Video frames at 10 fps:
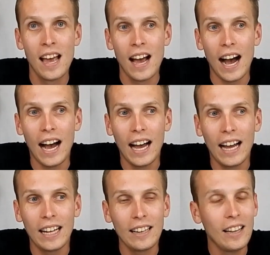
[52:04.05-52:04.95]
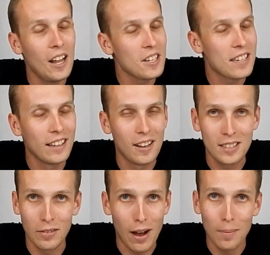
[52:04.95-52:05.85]
Uh, lots and lots
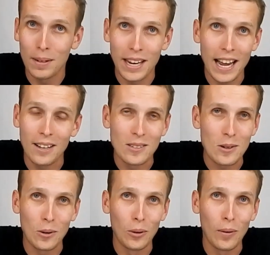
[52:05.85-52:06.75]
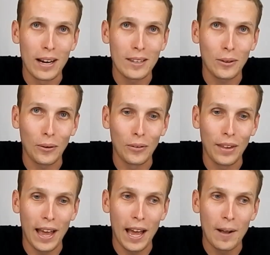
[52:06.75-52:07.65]
of up and downs all the way through
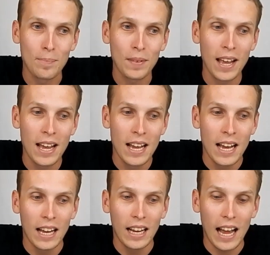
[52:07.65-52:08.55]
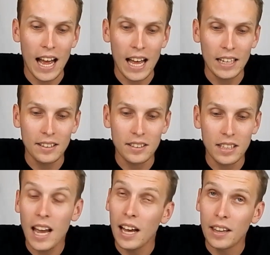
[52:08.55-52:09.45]
there. And
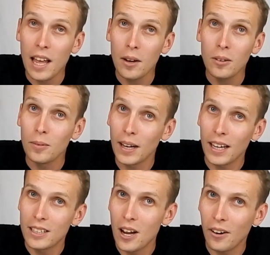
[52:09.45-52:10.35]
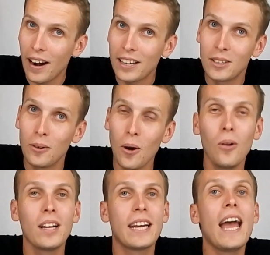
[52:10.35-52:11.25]
yeah, then we're going to turn around and do it all
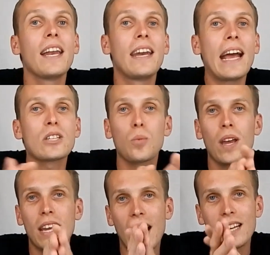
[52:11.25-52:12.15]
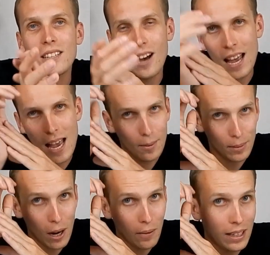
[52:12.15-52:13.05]
again. Next weekend, I am
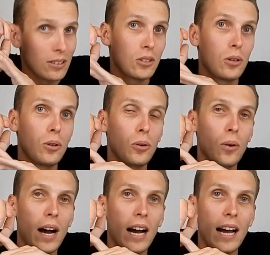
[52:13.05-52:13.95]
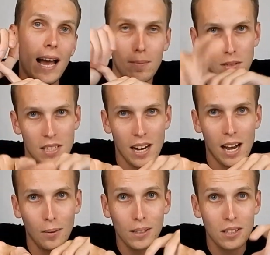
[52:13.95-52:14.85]
going to uh, M C
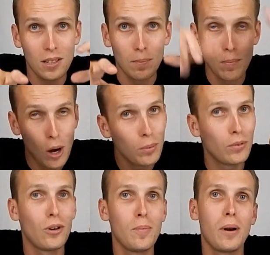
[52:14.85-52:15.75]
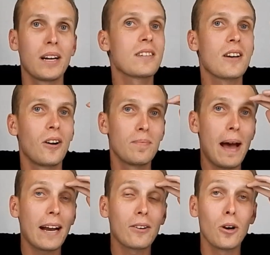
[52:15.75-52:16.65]
R, which is the Melbourne Robotics
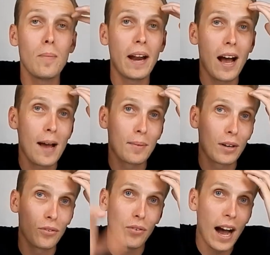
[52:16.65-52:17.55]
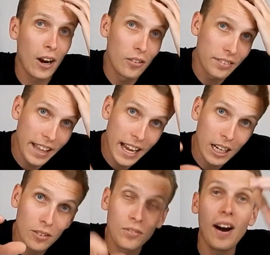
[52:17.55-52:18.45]
Combat Group, and I'm going to fight over there, going
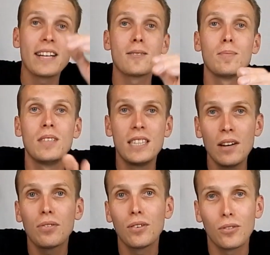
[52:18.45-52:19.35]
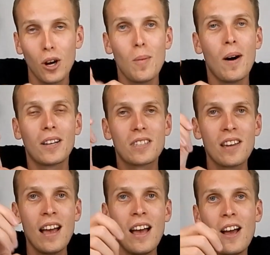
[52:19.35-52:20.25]
to fight some different robots
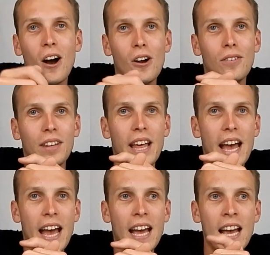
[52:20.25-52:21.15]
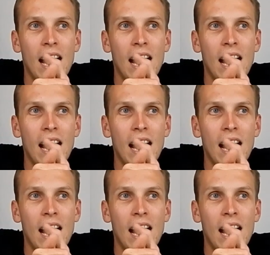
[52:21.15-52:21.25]
over there.